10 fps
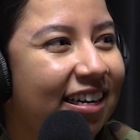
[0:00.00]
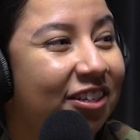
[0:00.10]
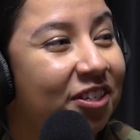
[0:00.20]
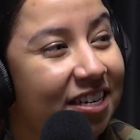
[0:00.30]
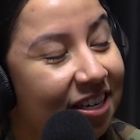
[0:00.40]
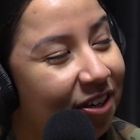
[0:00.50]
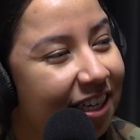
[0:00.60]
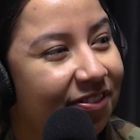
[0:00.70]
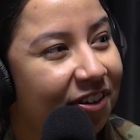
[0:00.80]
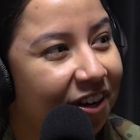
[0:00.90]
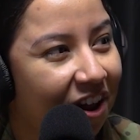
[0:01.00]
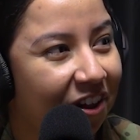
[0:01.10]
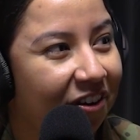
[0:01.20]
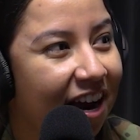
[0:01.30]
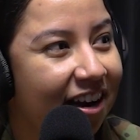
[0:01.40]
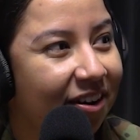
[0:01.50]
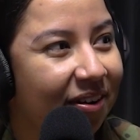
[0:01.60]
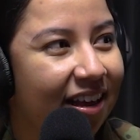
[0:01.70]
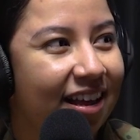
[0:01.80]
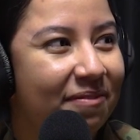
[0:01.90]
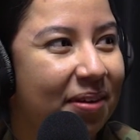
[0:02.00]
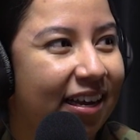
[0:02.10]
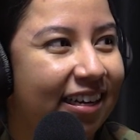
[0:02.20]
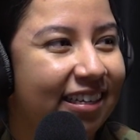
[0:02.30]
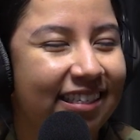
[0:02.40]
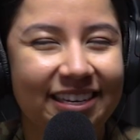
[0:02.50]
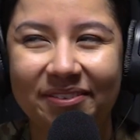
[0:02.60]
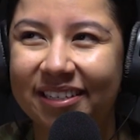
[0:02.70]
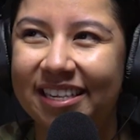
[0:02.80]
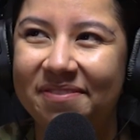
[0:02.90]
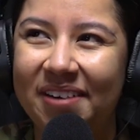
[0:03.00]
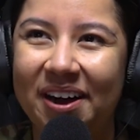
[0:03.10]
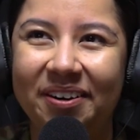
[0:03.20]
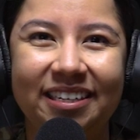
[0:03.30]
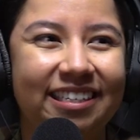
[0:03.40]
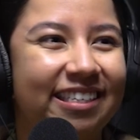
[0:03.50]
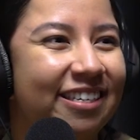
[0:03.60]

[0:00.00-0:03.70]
interstate transfer to Colorado, because it was the mountains.